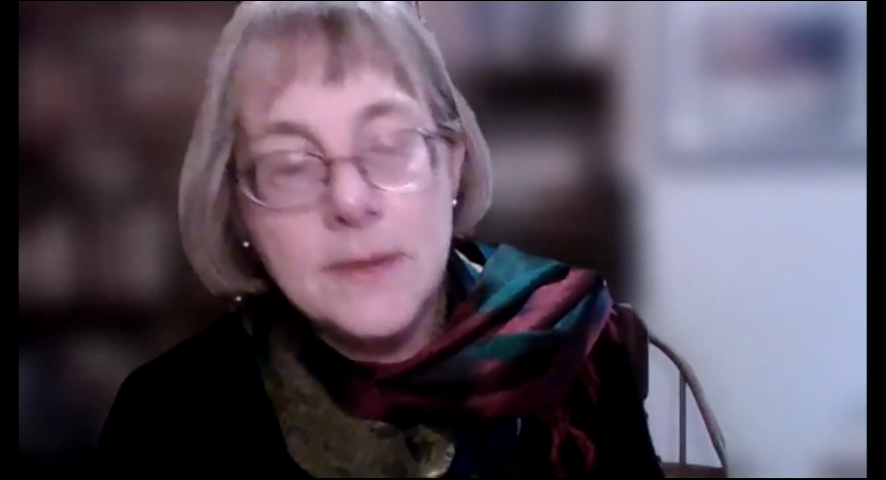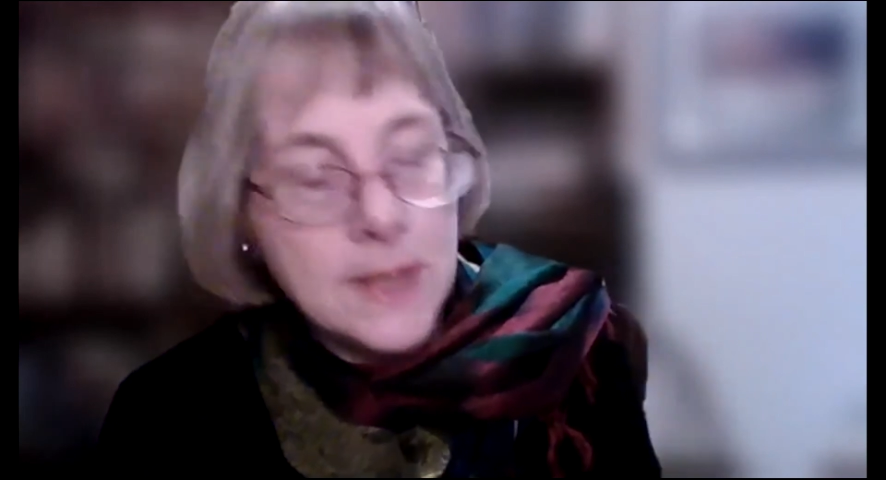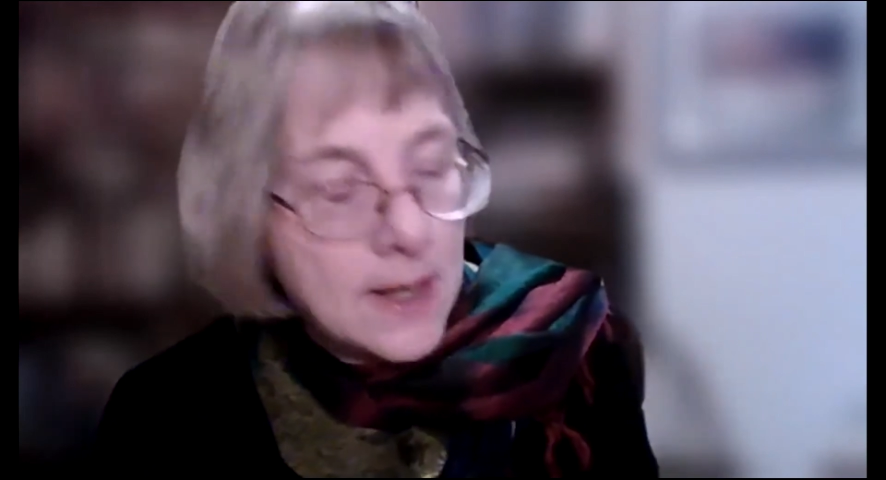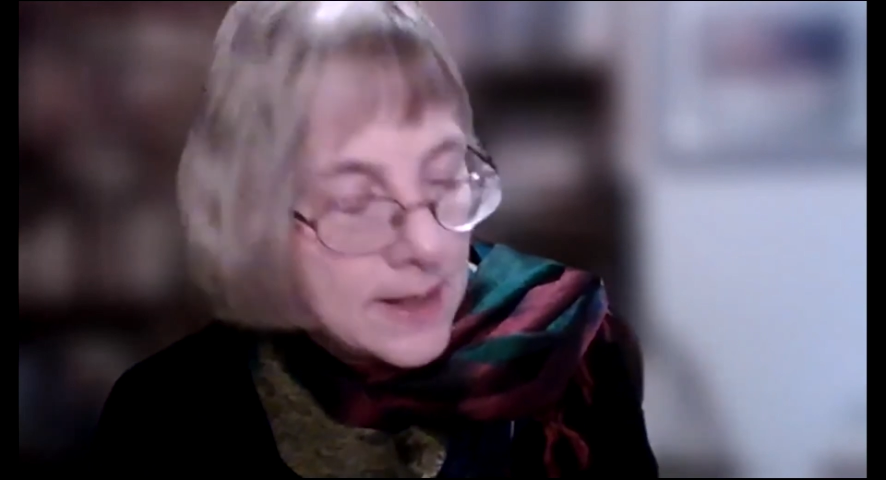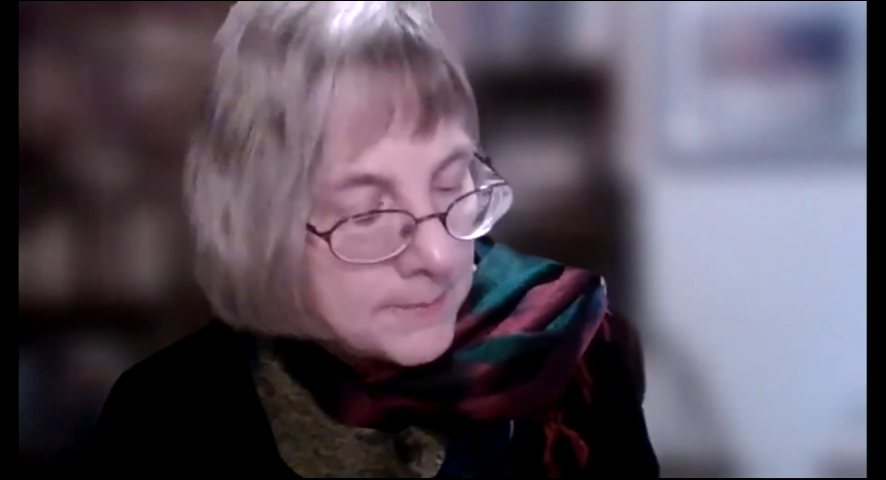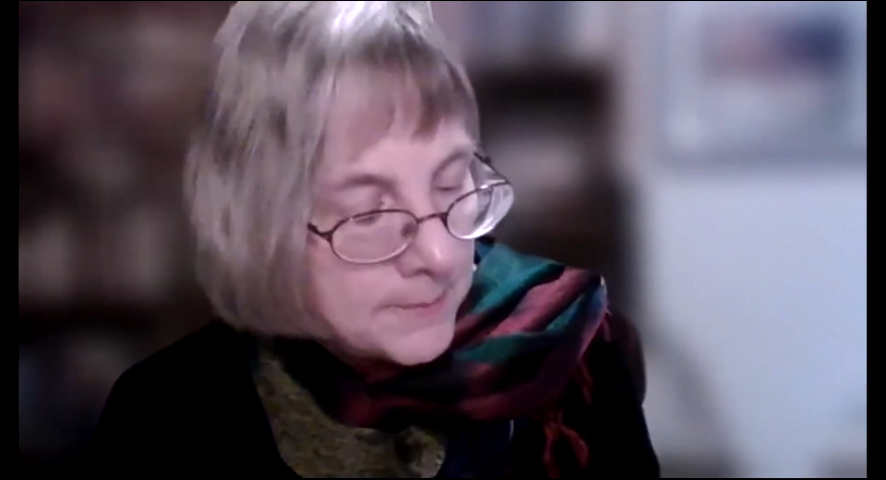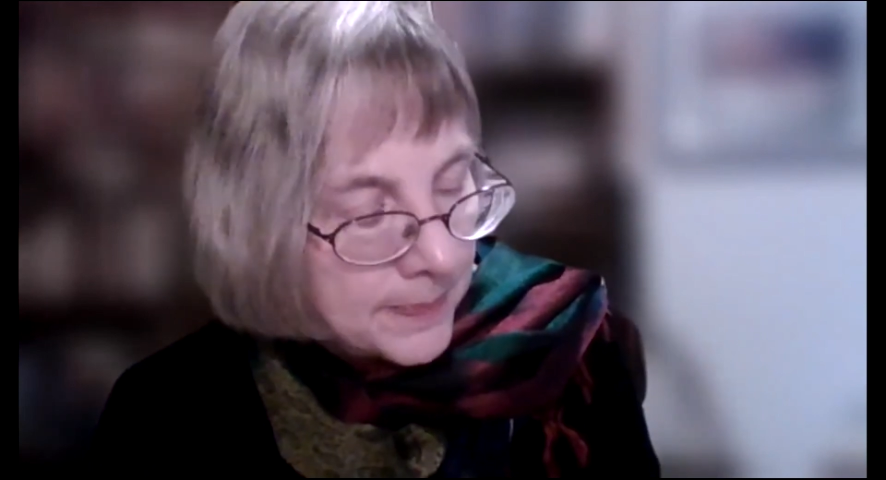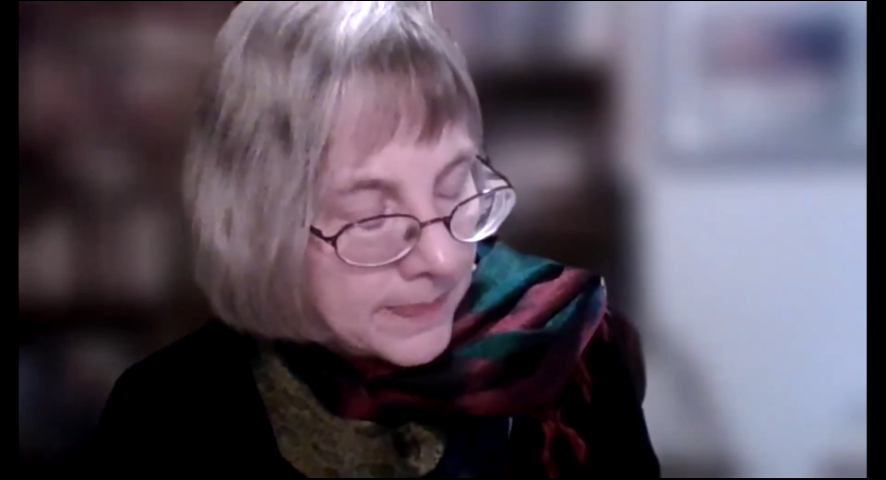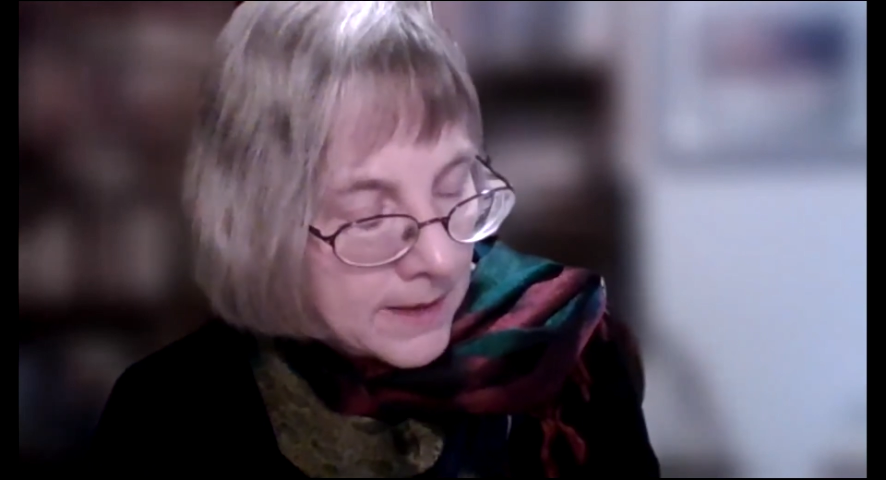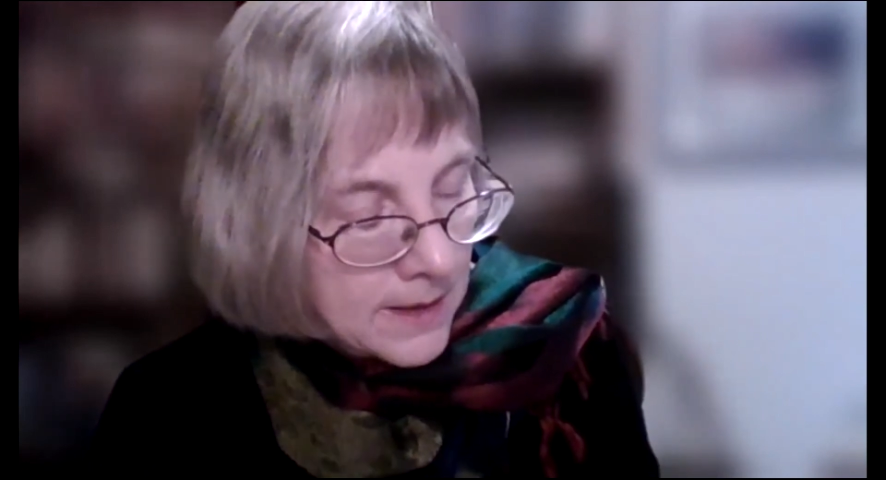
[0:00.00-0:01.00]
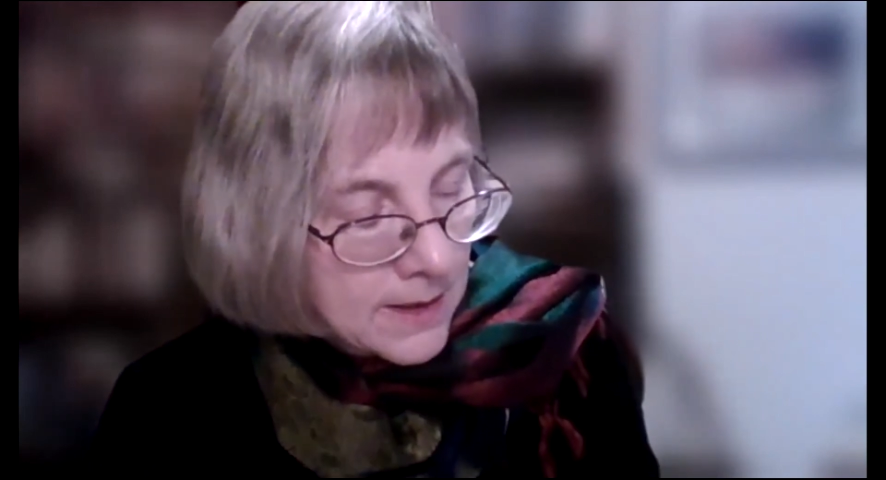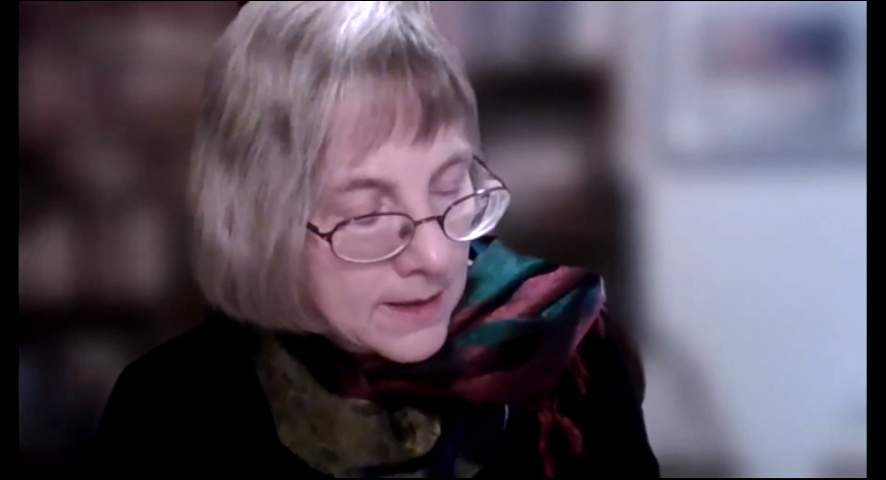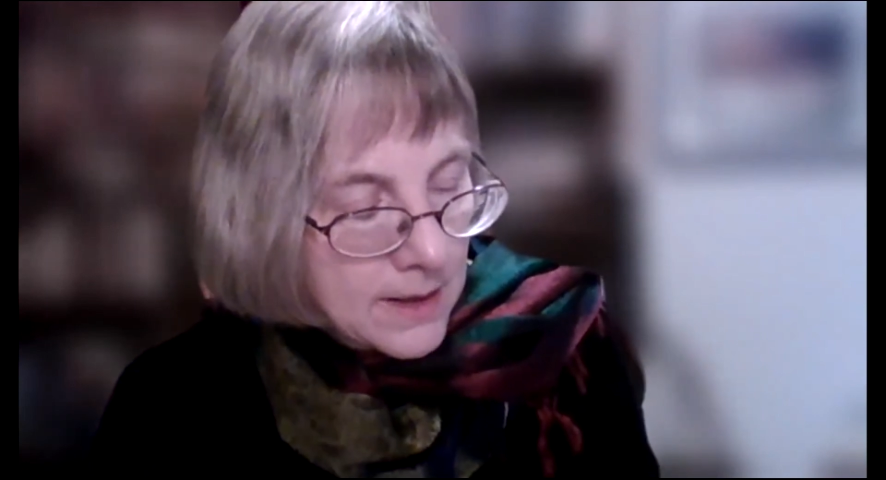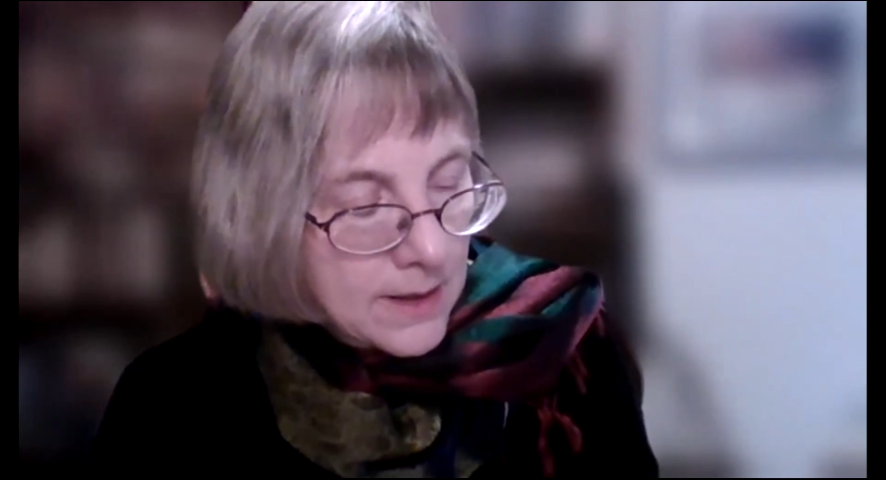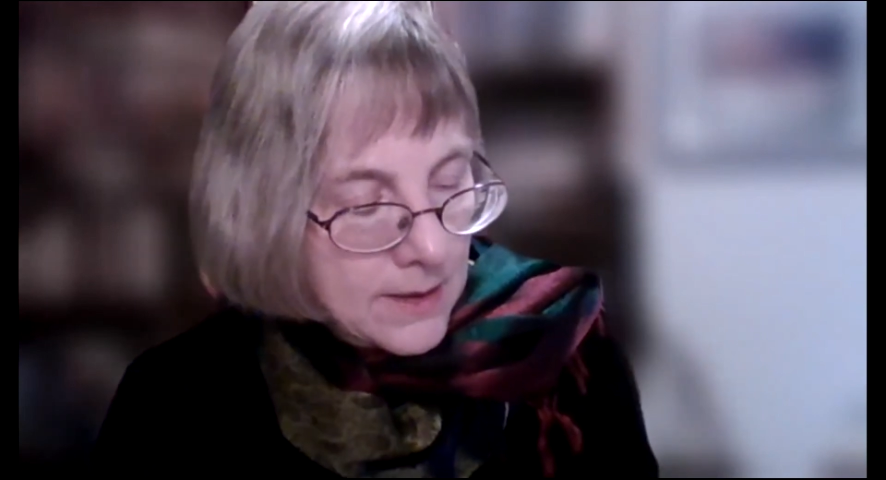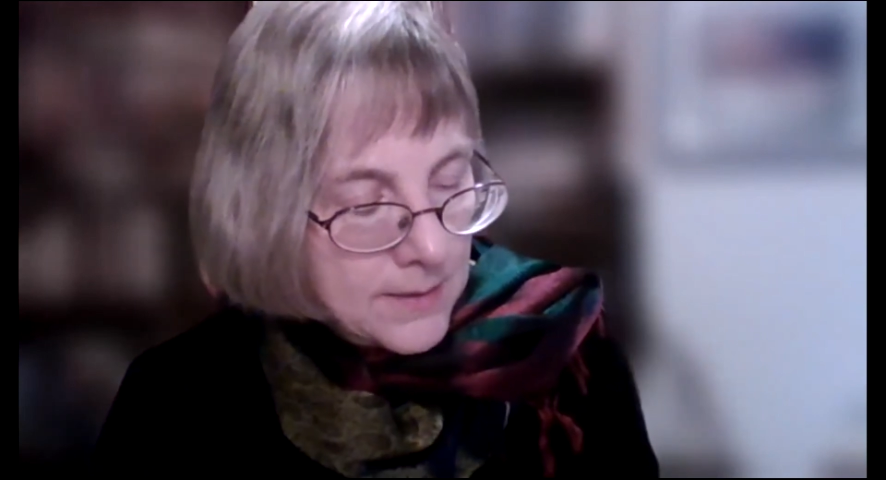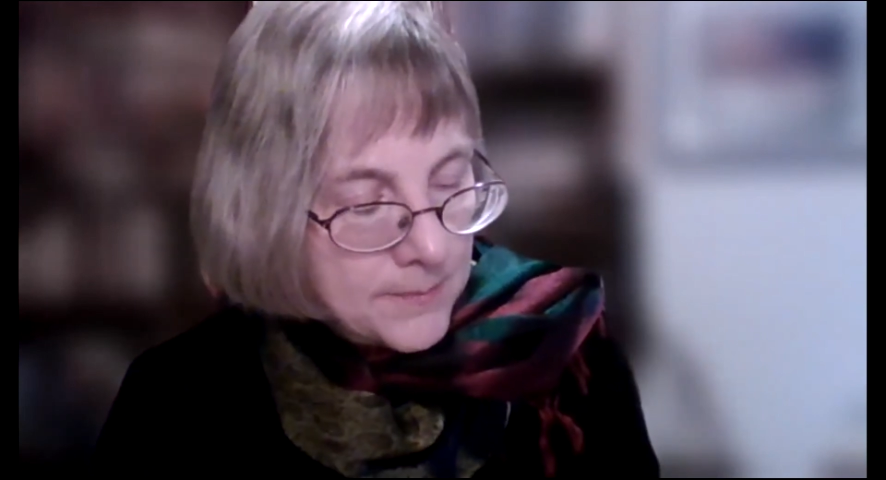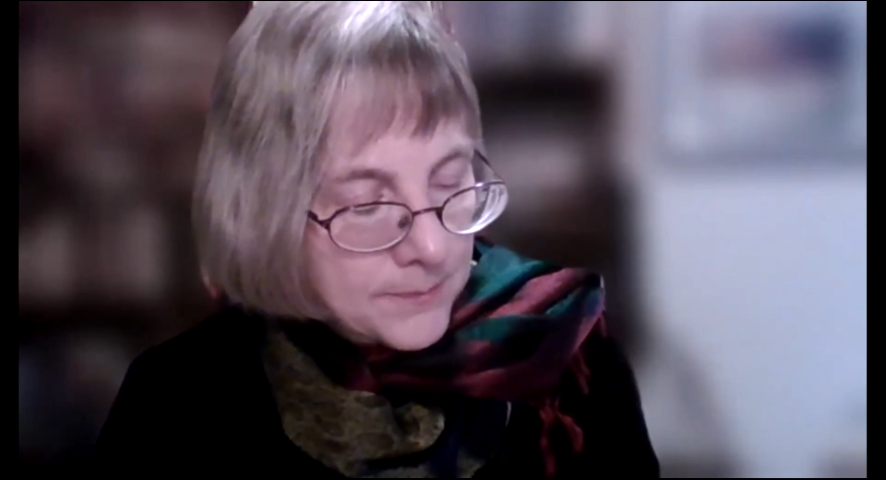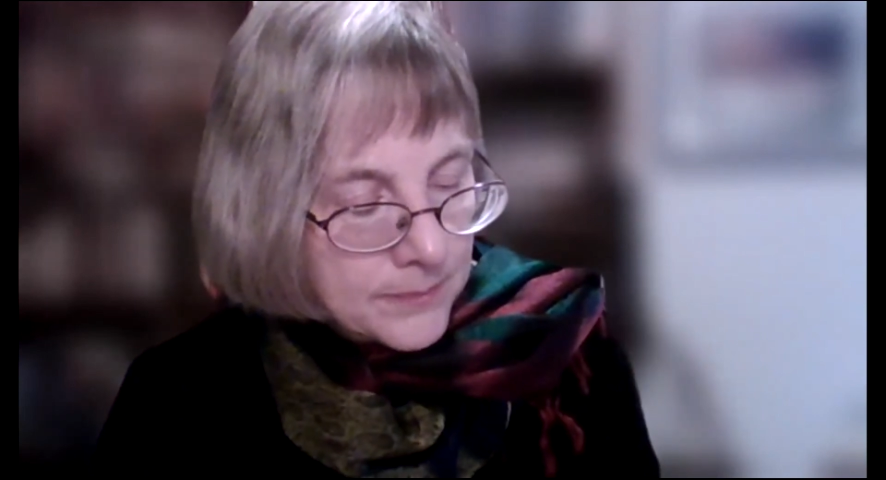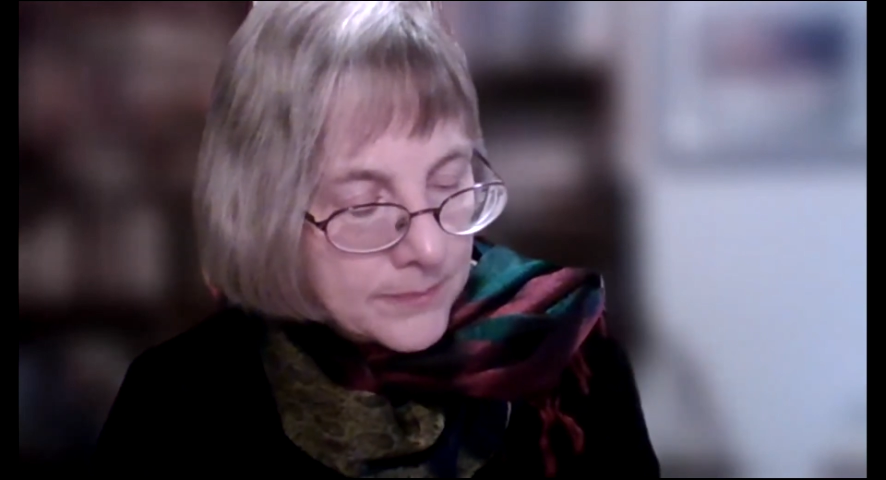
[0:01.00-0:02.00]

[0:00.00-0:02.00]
time. Um,